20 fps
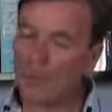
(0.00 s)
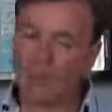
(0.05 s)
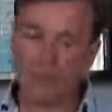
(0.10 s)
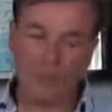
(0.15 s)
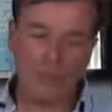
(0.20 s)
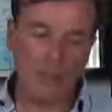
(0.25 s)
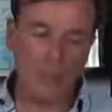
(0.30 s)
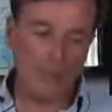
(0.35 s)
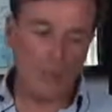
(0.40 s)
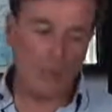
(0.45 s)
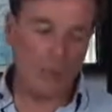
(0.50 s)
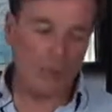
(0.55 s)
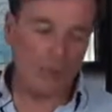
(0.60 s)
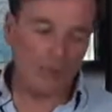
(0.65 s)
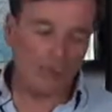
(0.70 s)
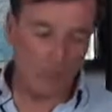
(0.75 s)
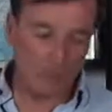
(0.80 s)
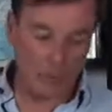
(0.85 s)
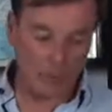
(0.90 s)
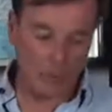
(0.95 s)
And a
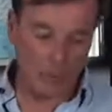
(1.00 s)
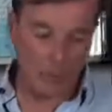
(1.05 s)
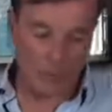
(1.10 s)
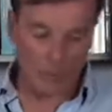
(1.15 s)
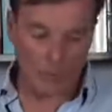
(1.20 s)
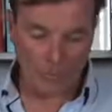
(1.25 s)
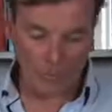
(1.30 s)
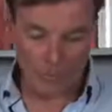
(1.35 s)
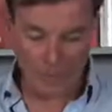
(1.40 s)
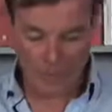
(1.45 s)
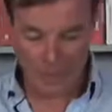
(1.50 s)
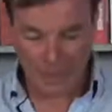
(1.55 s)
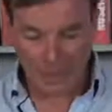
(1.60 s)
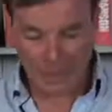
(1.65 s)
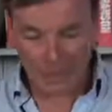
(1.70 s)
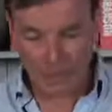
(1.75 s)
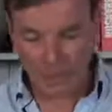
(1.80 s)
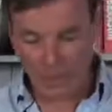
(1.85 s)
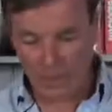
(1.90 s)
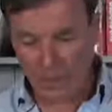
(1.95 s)
little bit more of about
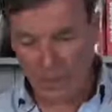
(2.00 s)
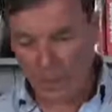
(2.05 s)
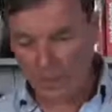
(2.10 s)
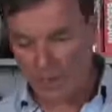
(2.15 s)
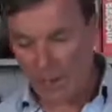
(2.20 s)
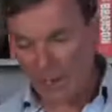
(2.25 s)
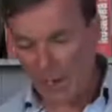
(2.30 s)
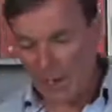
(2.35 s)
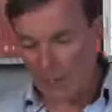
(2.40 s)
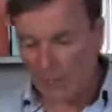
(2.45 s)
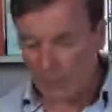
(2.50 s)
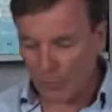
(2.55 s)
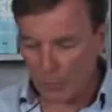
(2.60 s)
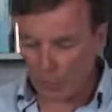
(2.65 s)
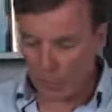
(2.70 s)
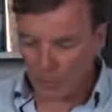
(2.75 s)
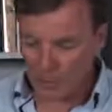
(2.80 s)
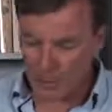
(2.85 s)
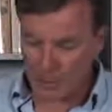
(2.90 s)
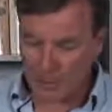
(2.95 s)
that story, how that happened
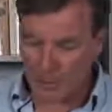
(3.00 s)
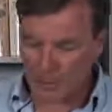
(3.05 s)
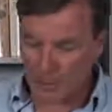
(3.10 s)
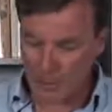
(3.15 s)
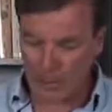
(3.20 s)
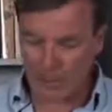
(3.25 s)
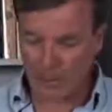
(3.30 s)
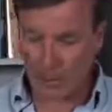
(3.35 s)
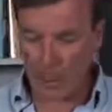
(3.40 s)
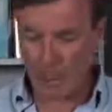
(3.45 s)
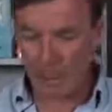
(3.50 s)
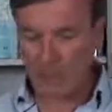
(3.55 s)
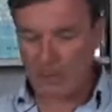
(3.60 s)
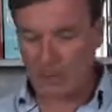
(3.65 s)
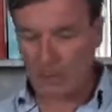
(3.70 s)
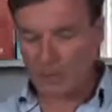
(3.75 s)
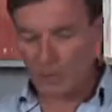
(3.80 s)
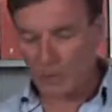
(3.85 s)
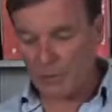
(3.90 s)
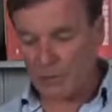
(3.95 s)
for me. So as I said, I came back
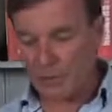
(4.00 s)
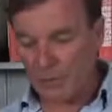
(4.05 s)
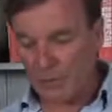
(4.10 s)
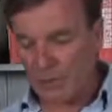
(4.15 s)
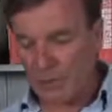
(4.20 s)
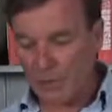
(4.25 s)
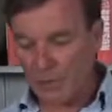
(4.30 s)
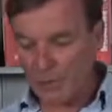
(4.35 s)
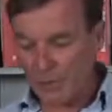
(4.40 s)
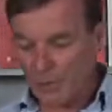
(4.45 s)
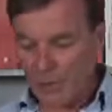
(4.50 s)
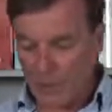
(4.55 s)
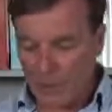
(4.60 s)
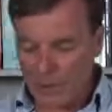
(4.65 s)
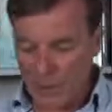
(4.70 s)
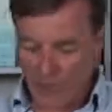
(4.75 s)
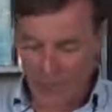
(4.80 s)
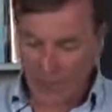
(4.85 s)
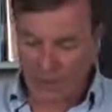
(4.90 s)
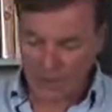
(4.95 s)
to Brisbane
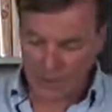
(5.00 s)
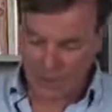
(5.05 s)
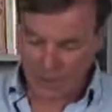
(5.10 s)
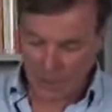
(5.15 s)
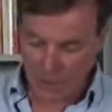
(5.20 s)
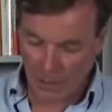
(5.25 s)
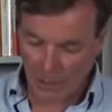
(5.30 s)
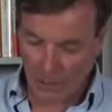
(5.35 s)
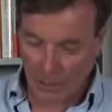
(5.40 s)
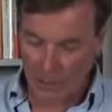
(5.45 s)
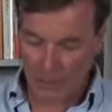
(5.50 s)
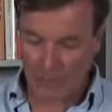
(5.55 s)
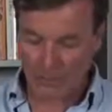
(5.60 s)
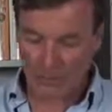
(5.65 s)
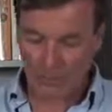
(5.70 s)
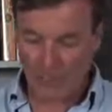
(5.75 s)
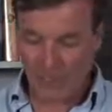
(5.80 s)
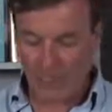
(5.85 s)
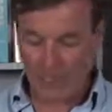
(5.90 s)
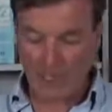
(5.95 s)
I'd had this great
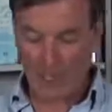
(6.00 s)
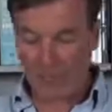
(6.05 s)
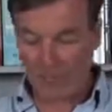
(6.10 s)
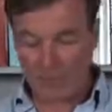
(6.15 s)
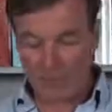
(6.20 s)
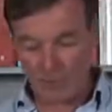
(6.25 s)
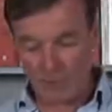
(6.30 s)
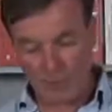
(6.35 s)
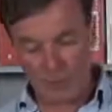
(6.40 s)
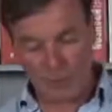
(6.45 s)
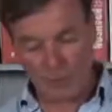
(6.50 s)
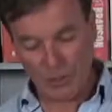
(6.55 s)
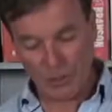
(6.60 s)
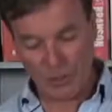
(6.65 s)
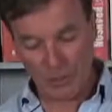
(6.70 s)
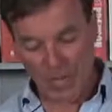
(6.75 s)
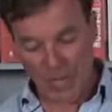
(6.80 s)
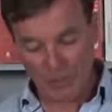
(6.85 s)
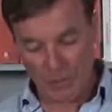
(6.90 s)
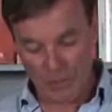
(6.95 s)
life. Income was looking pretty
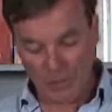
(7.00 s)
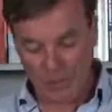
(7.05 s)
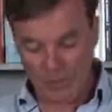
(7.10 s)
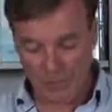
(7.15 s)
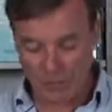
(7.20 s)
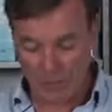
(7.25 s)
shabby.